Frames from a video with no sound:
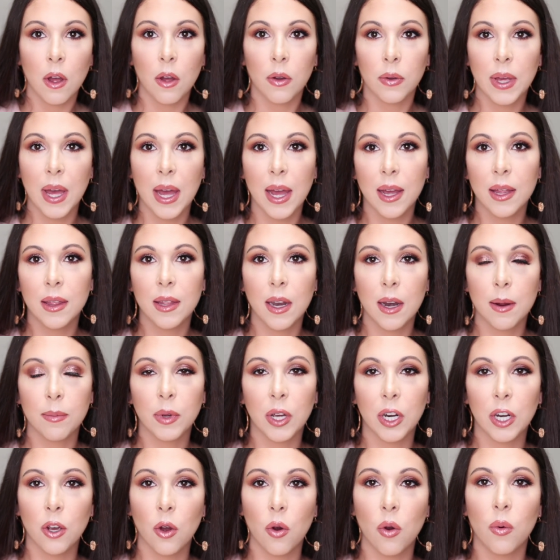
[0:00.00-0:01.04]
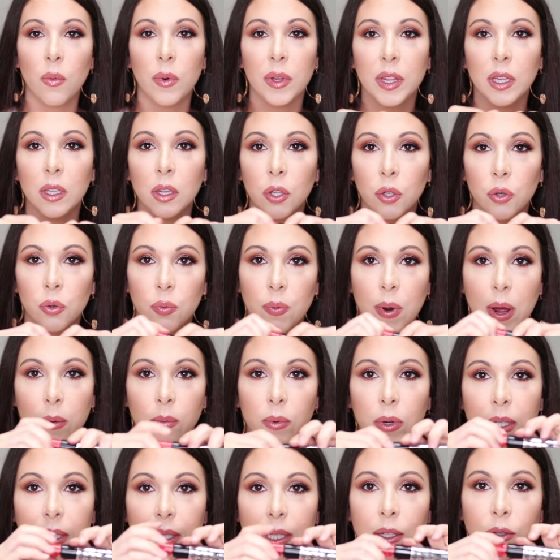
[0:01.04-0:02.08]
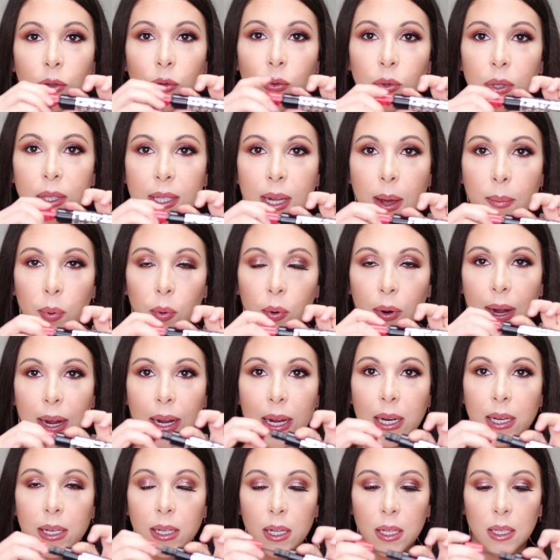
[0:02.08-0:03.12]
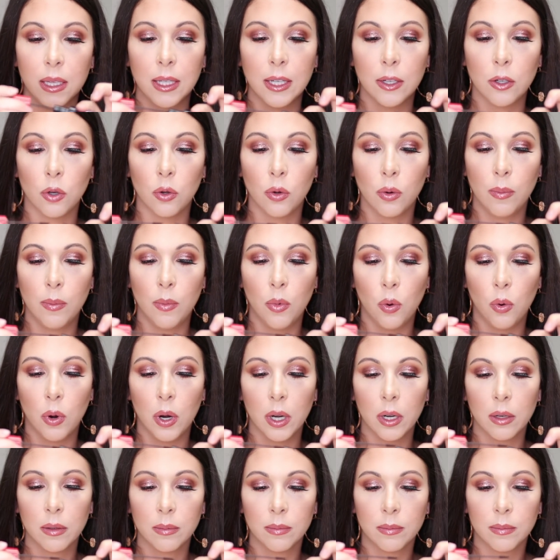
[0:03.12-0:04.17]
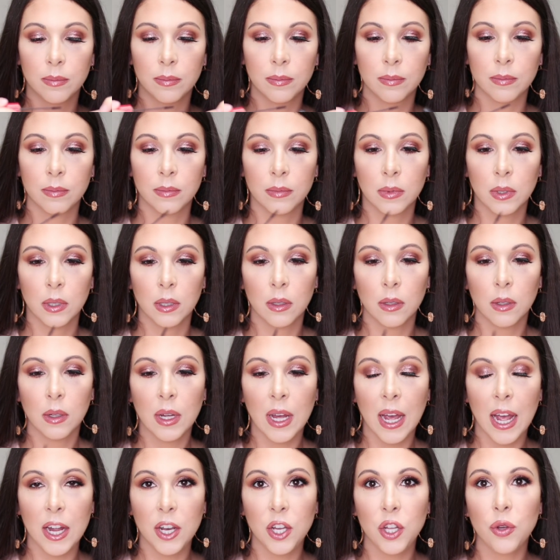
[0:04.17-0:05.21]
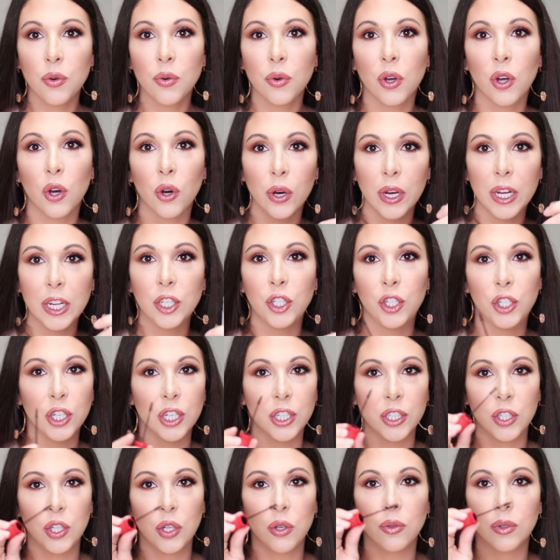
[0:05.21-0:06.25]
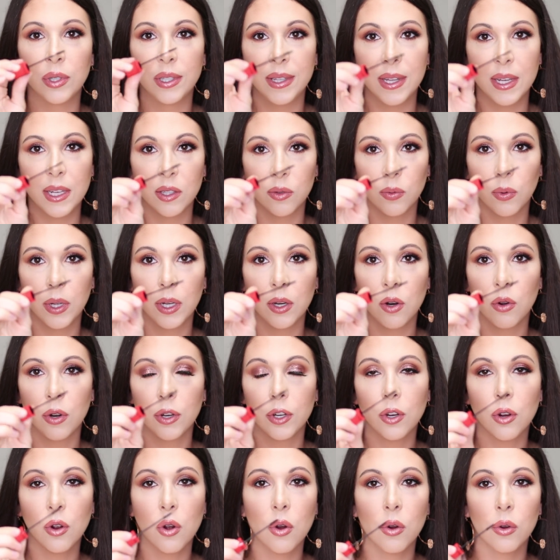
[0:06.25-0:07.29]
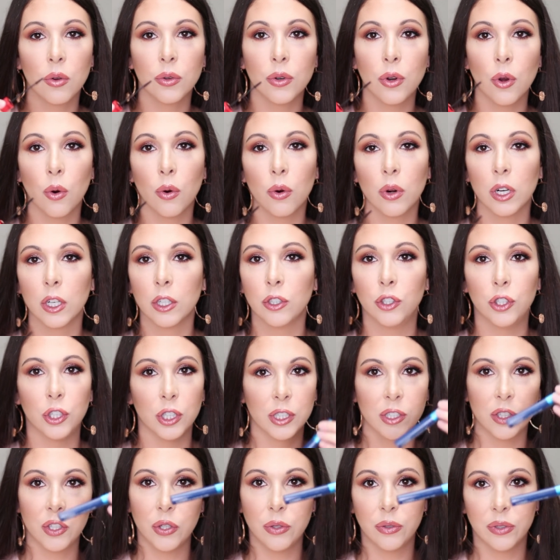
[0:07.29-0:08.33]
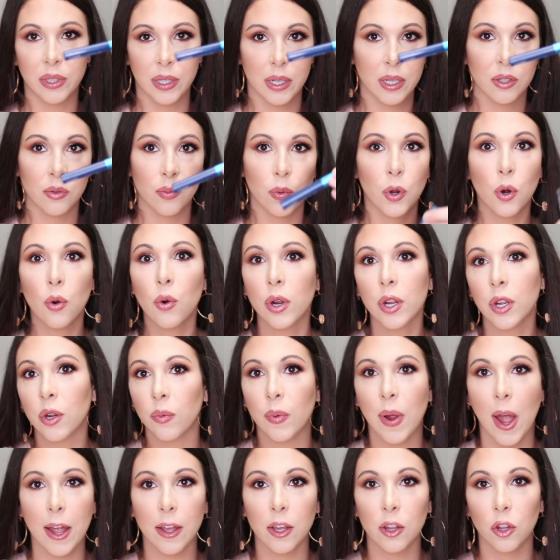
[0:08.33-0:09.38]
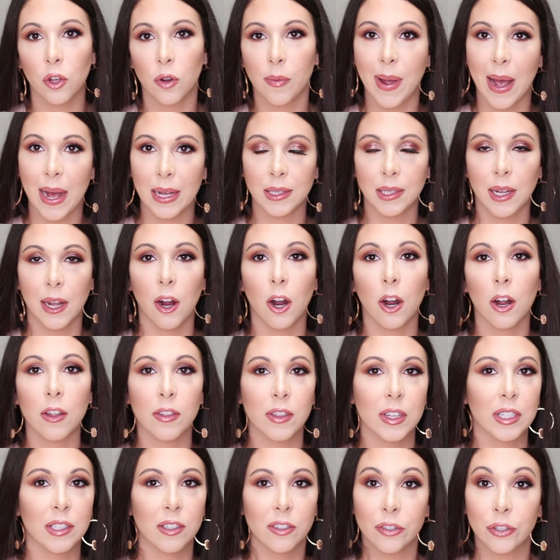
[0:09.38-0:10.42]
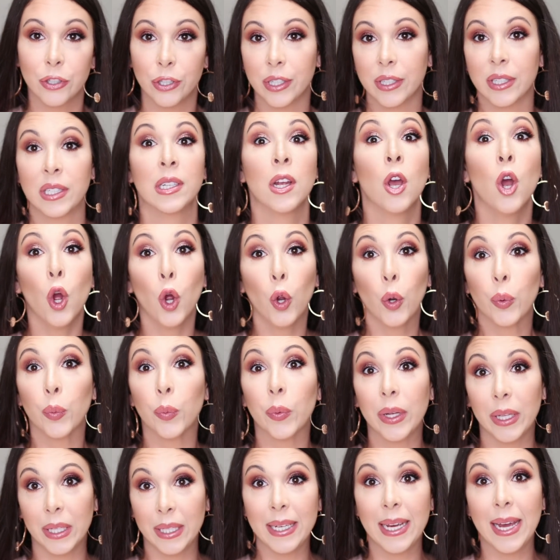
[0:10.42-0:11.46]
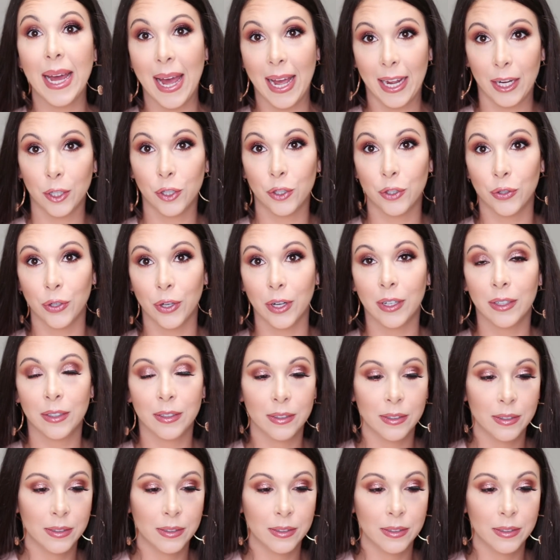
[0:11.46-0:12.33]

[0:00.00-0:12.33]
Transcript: Okay, and then I'm gonna go in with the little red one to separate a little more. And you could just use this one on your own or just use this one or your regular mascara. This is just really extra.